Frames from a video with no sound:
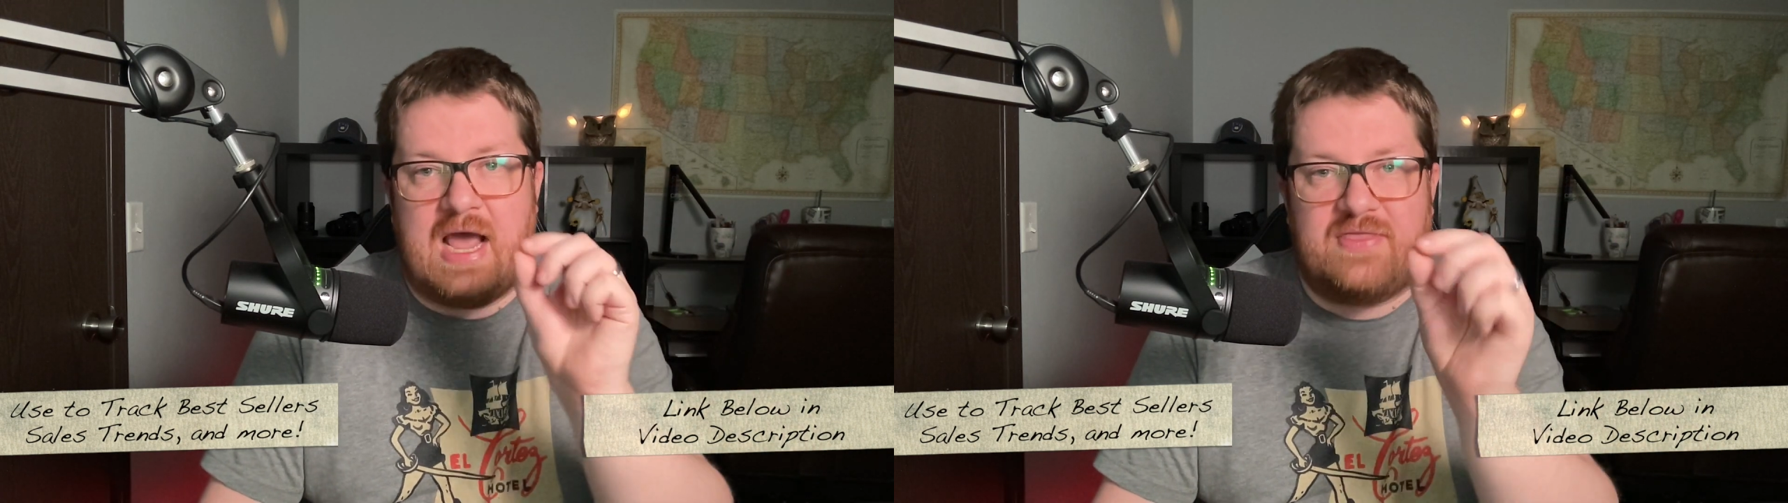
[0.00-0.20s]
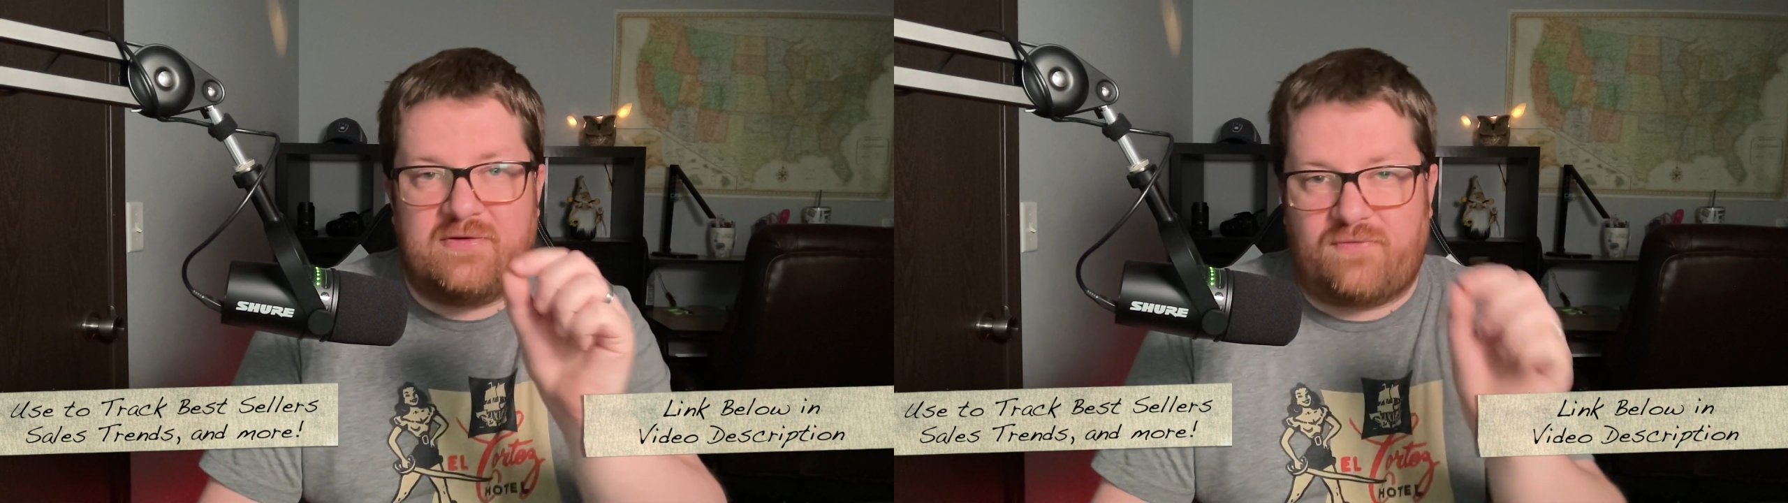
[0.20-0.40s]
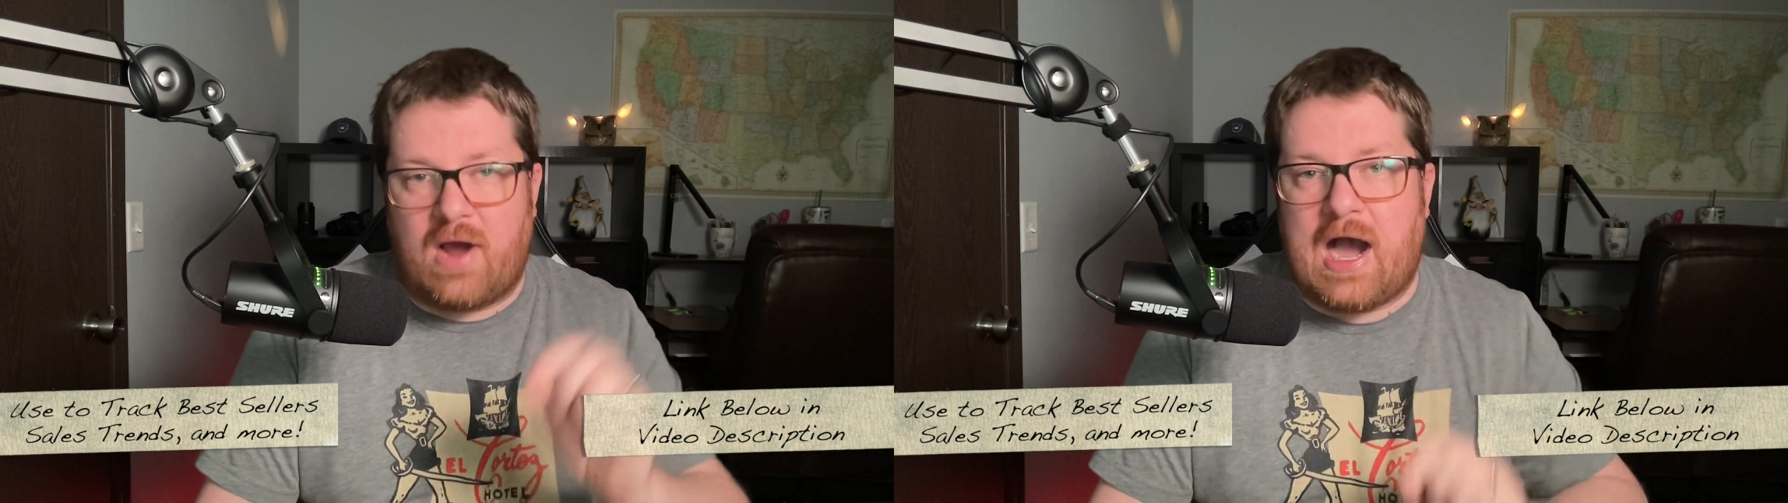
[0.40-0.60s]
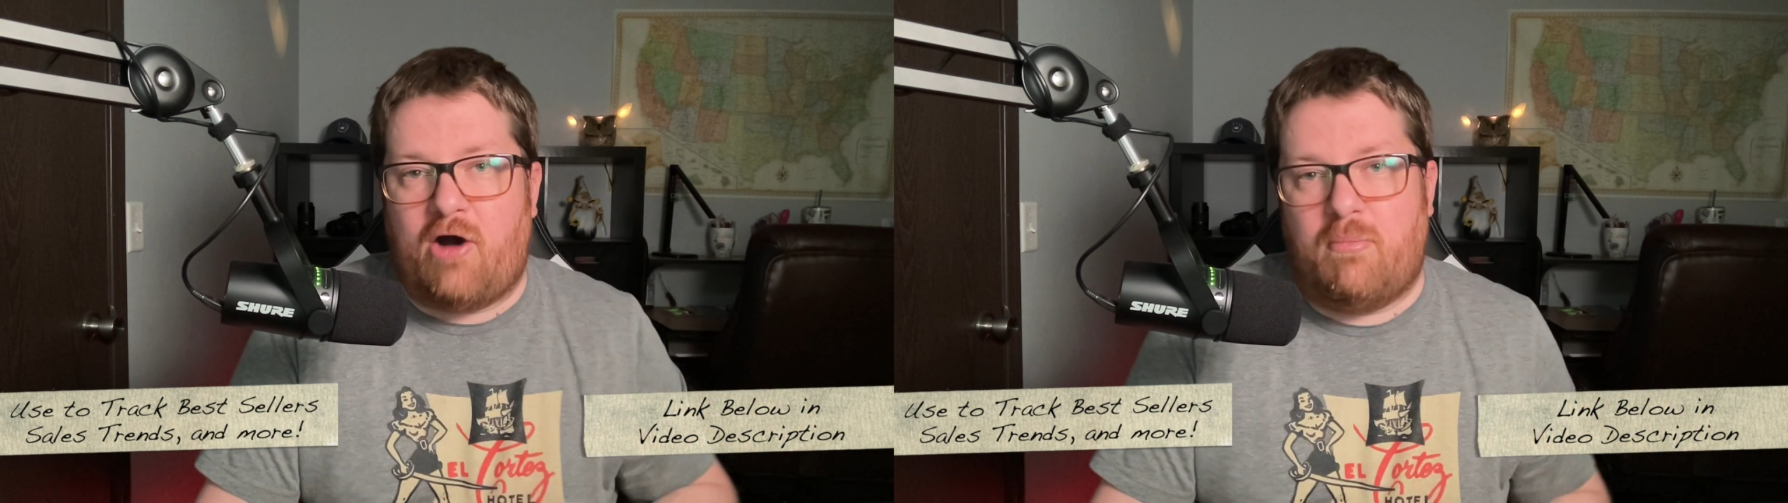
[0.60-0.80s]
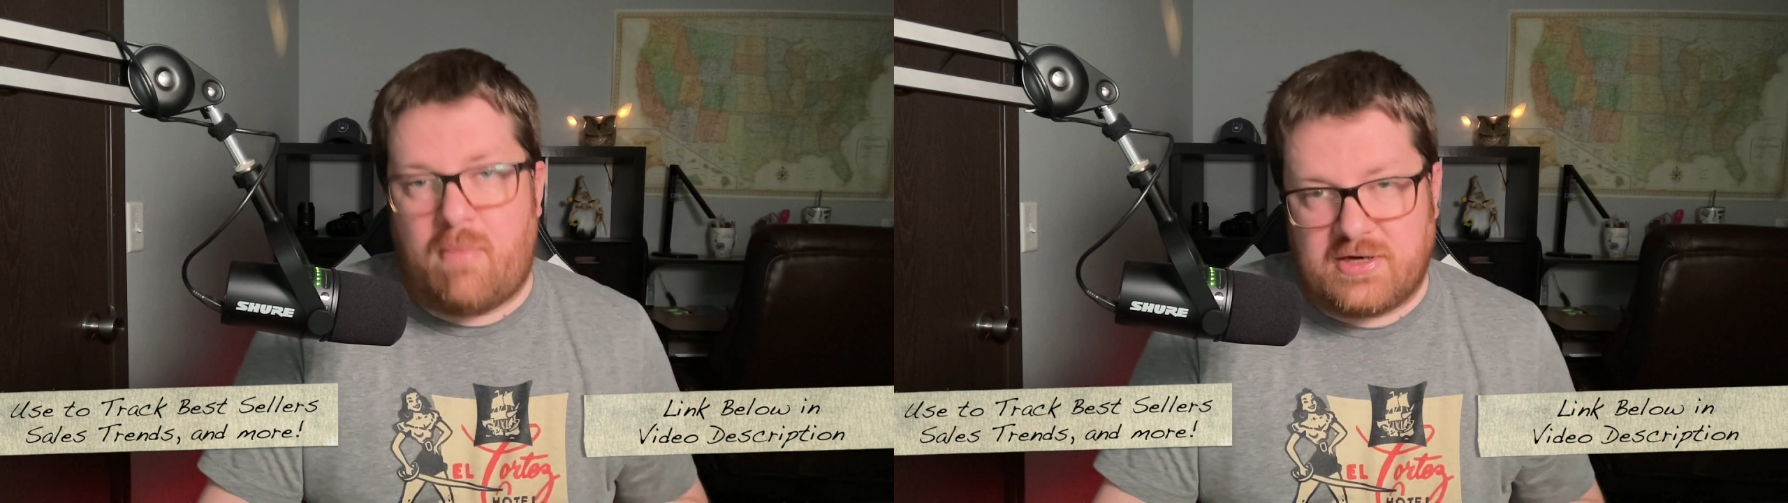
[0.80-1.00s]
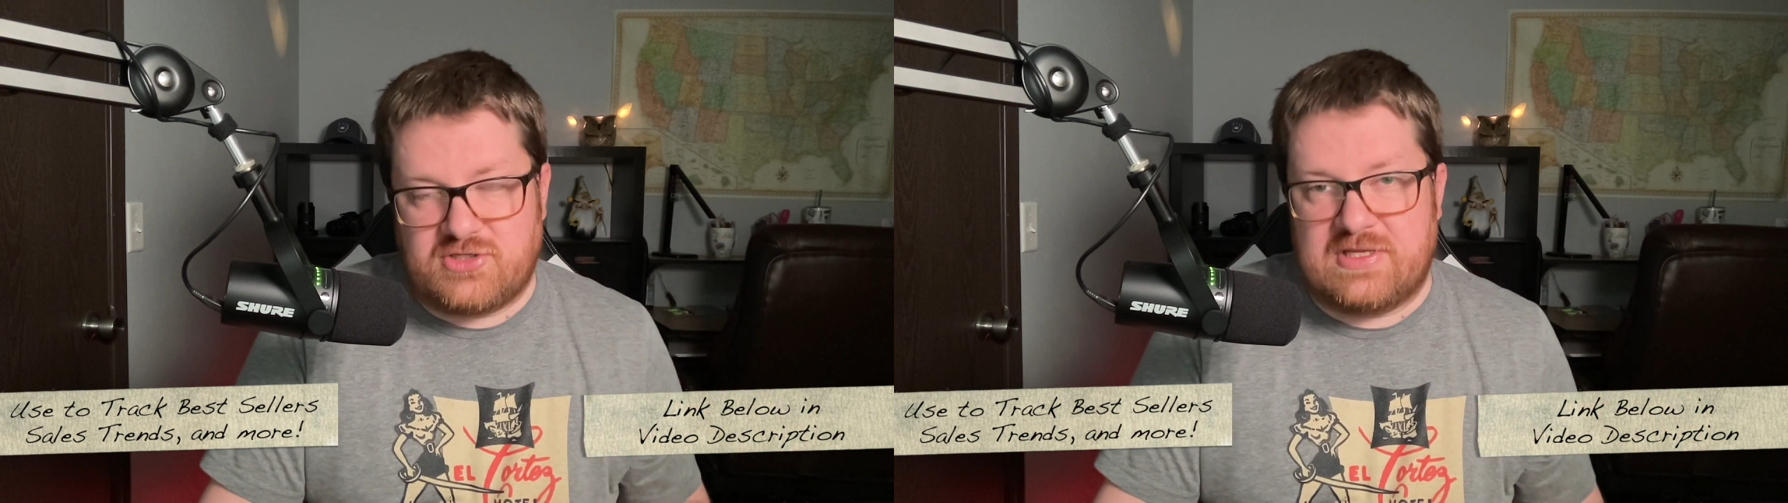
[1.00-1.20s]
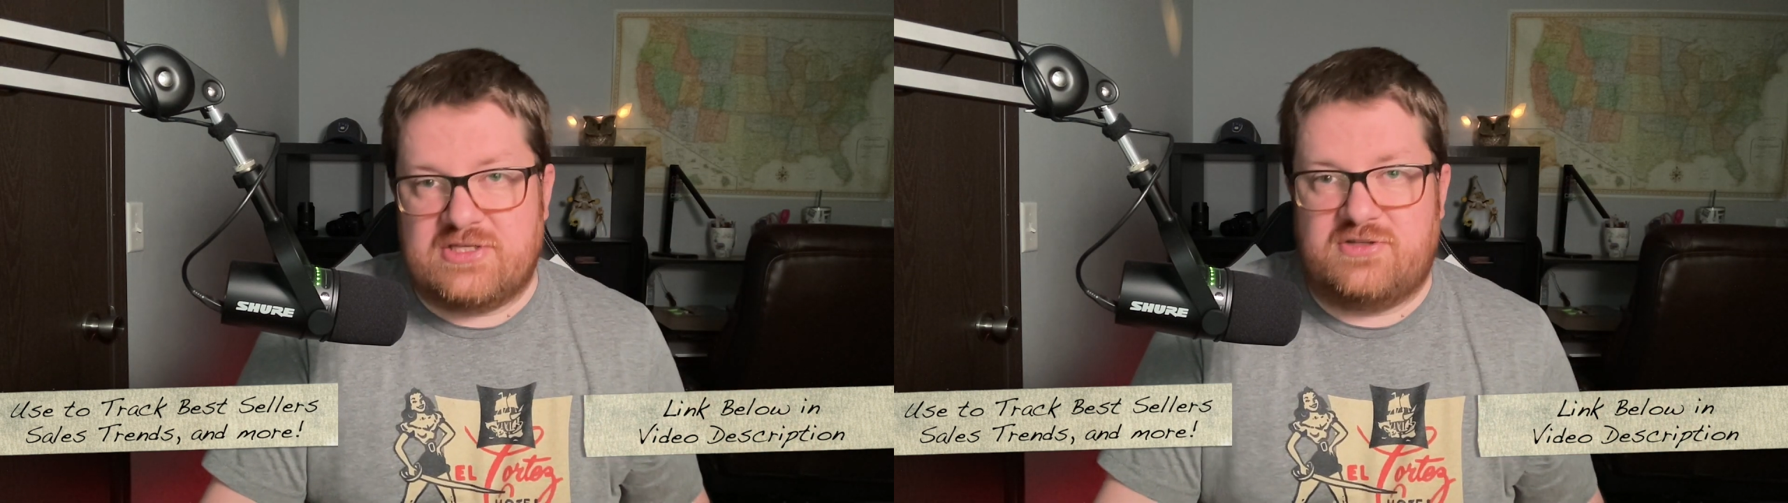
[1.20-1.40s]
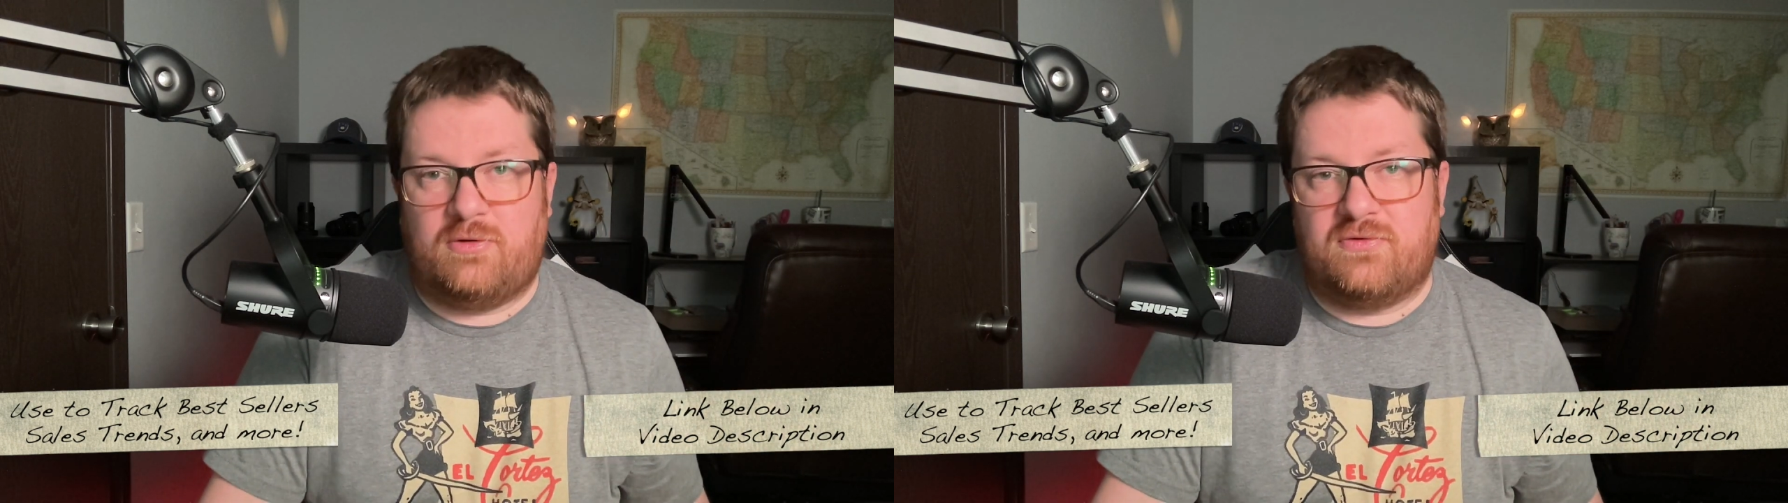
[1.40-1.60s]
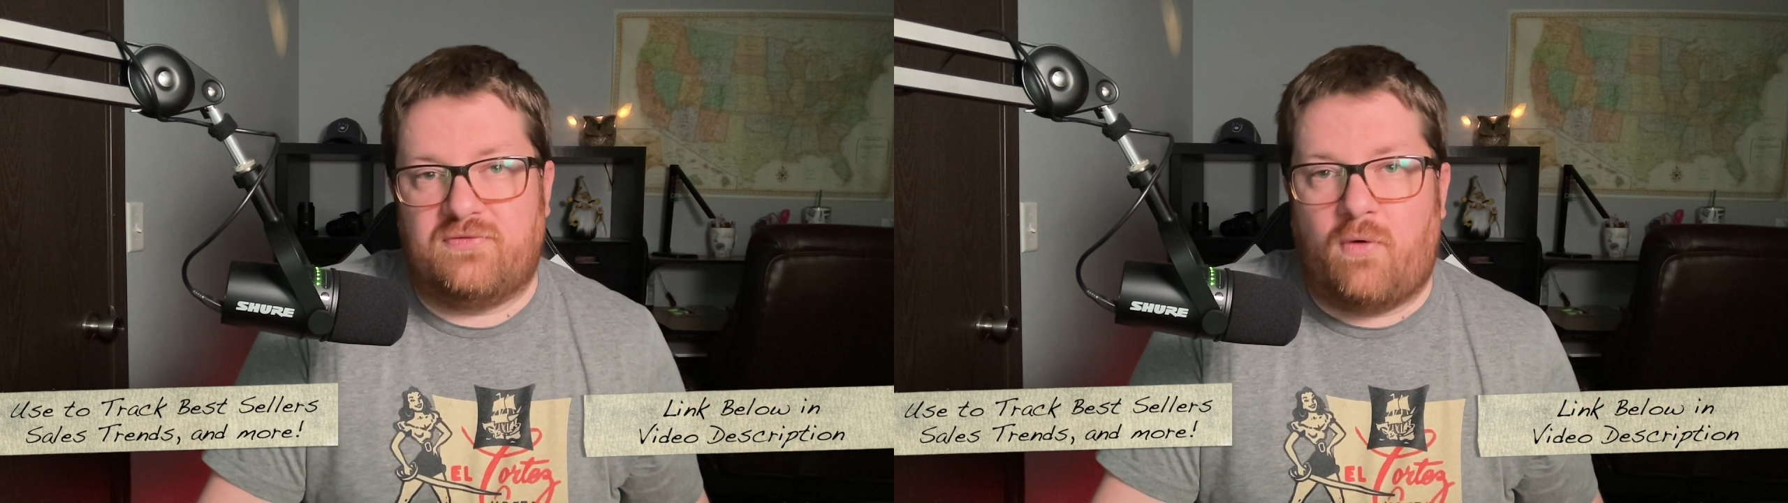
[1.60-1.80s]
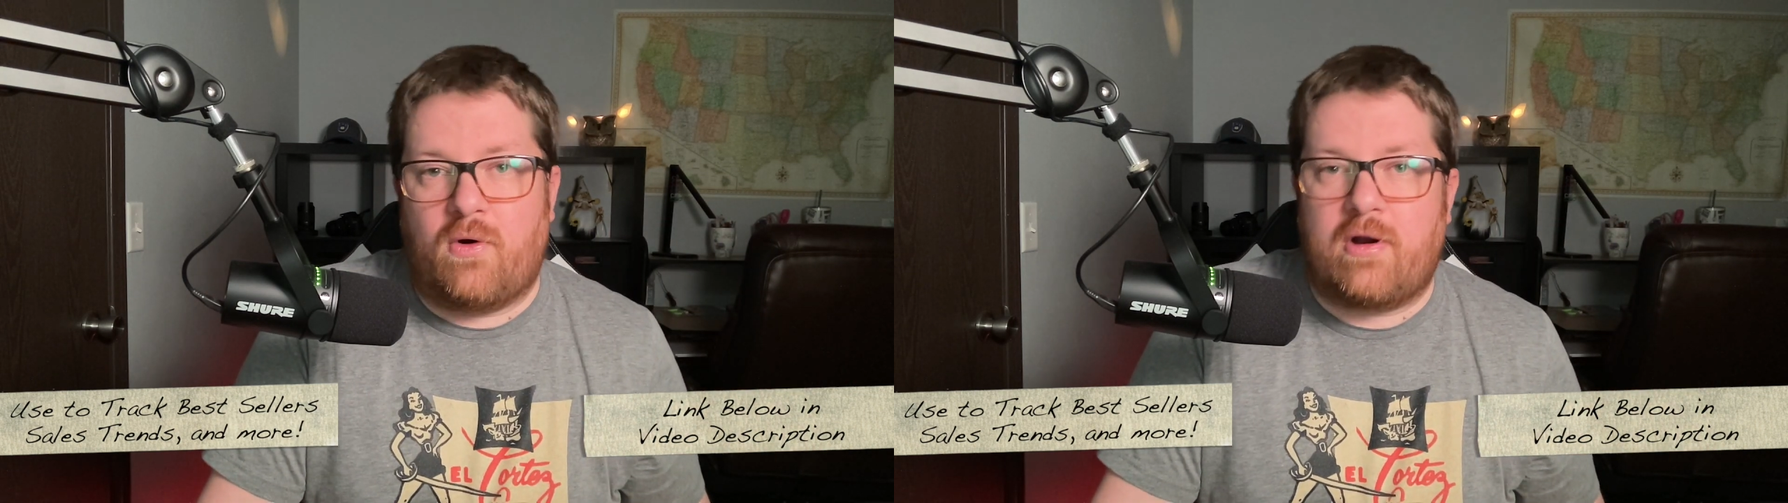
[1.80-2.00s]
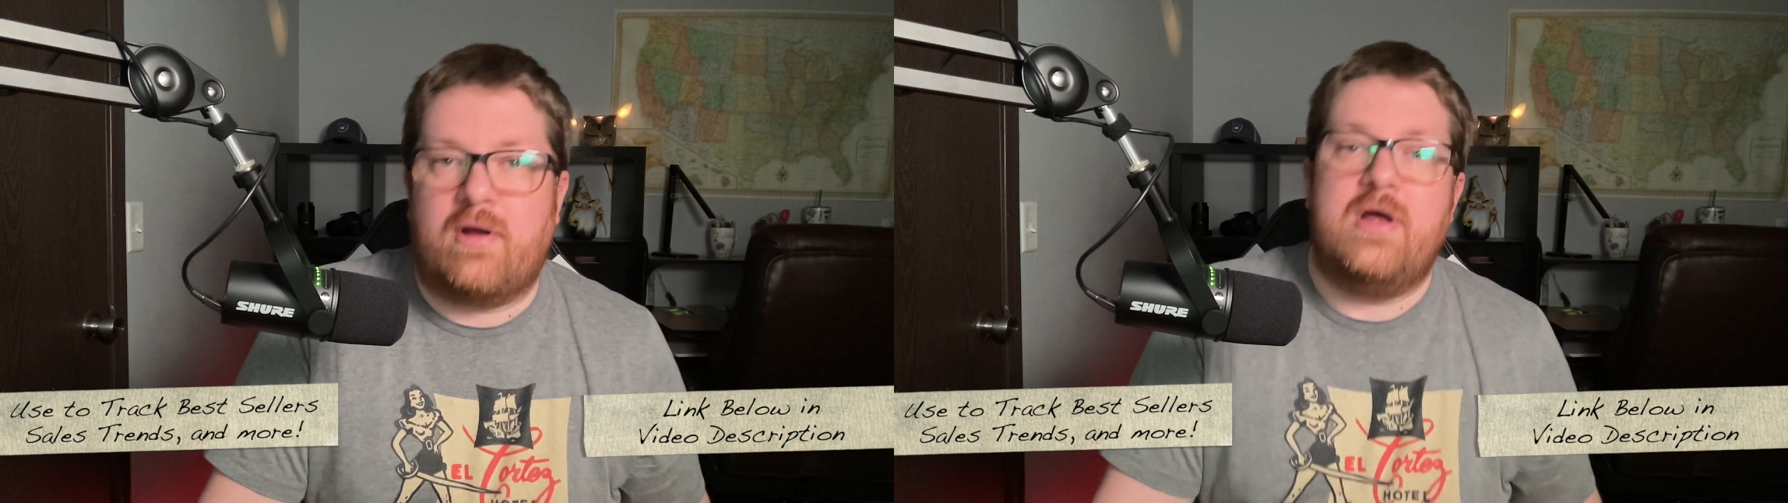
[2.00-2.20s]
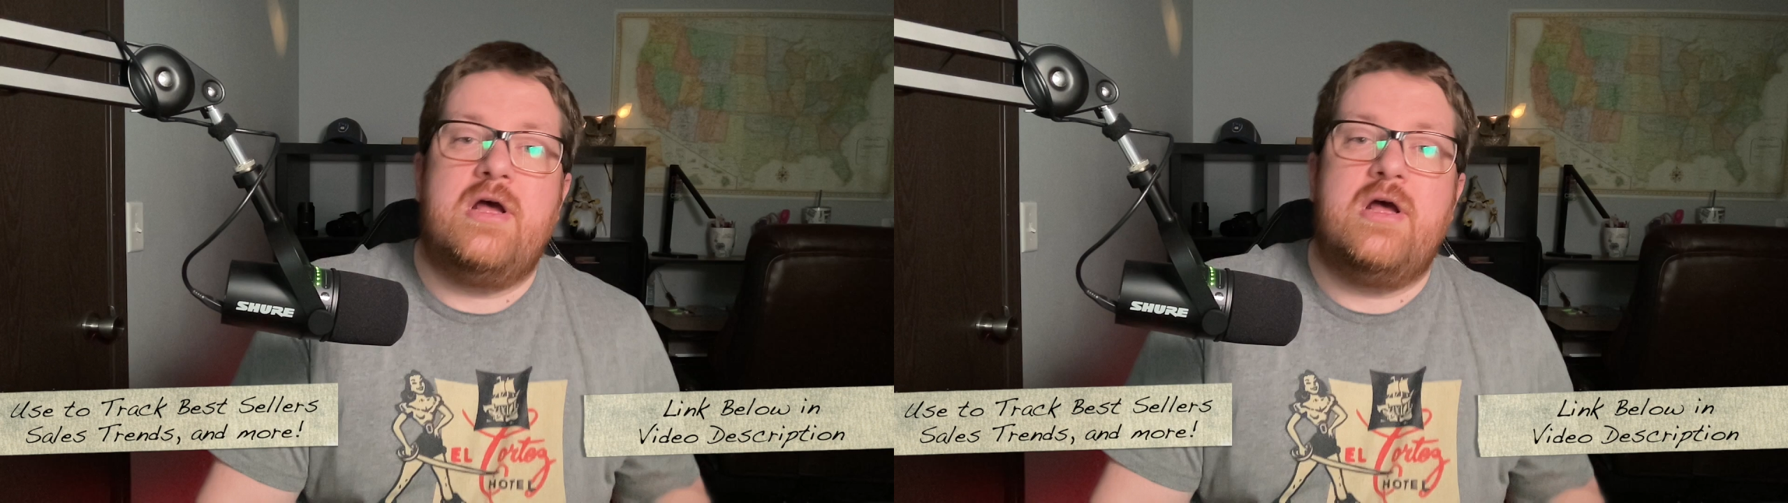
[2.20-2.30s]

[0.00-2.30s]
and then for how much they sold for.